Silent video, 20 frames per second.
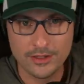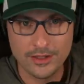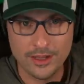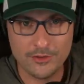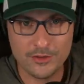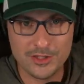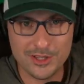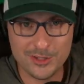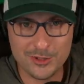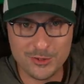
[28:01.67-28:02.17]

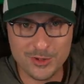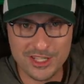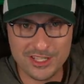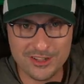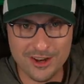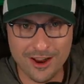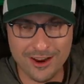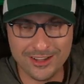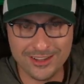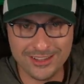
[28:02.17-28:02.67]
ever since we
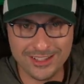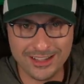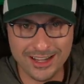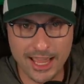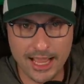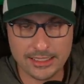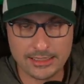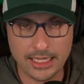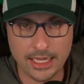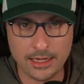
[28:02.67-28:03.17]
started the
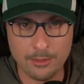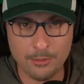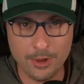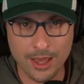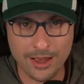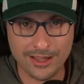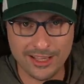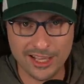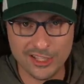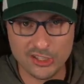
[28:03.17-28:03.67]
Glass Cannon
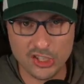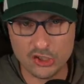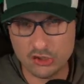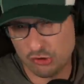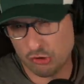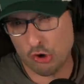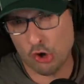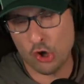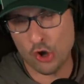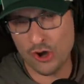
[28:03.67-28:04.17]
podcast that
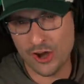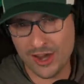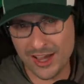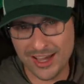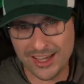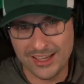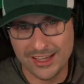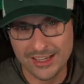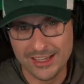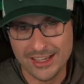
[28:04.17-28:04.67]

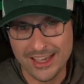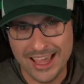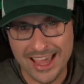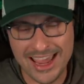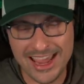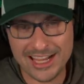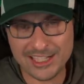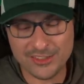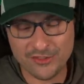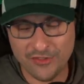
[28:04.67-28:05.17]
Troy
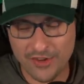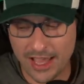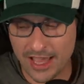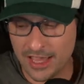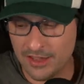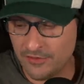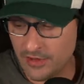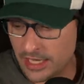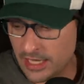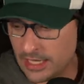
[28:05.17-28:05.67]
hates
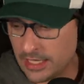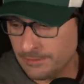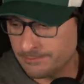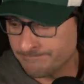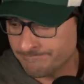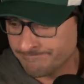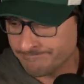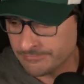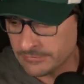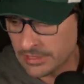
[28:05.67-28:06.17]
5e
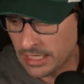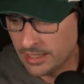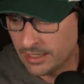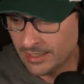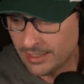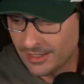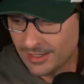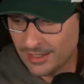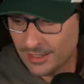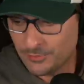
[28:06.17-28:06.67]

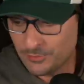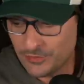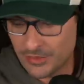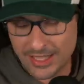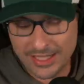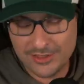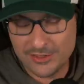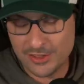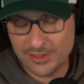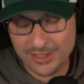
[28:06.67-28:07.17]

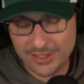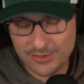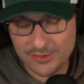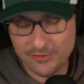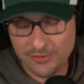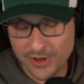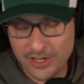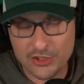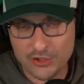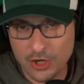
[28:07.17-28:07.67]
it's it's a
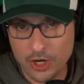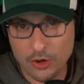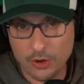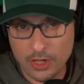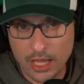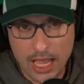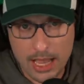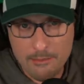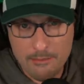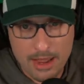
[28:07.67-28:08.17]
funny
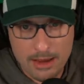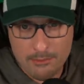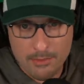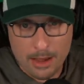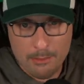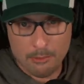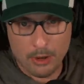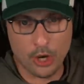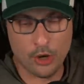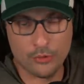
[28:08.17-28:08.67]
joke. I made
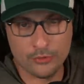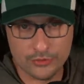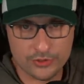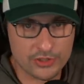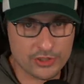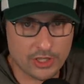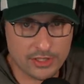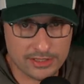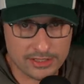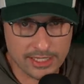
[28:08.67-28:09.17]
my
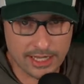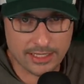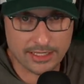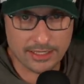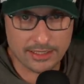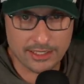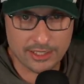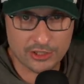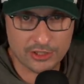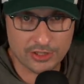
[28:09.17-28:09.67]
bones on
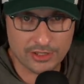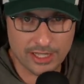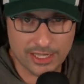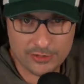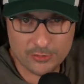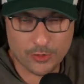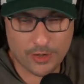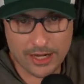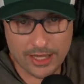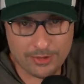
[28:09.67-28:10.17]
second edition.
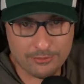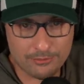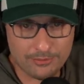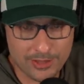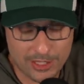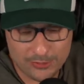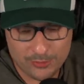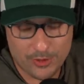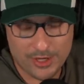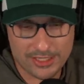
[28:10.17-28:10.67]
That's where I
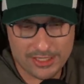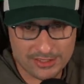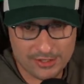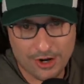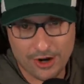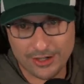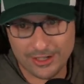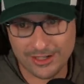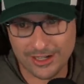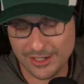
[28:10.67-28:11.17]
that's where I
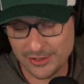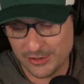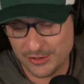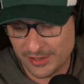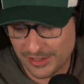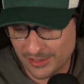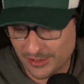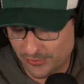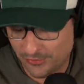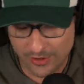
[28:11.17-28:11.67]
started. I just
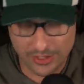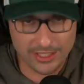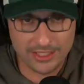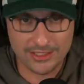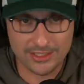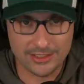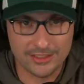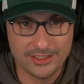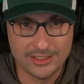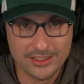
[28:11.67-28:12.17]
think it's funny
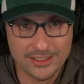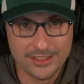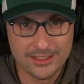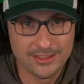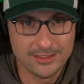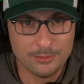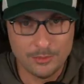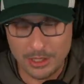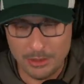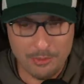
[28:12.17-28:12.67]
to
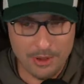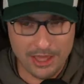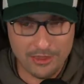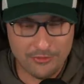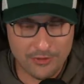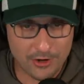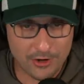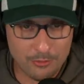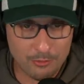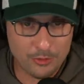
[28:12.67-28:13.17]
be a
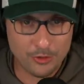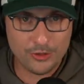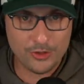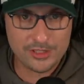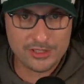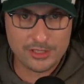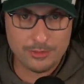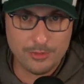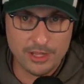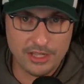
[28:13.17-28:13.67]
Pathfinder
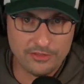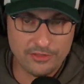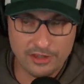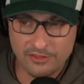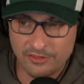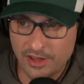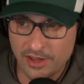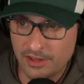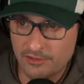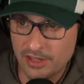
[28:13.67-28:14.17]
purist and make fun
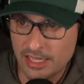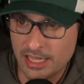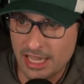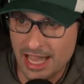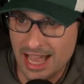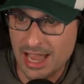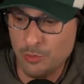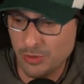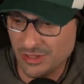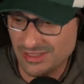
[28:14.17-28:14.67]
of 5e.
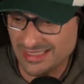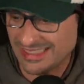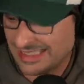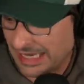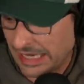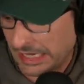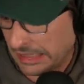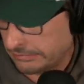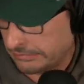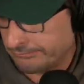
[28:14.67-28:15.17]
I will
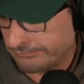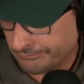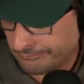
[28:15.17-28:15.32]
say,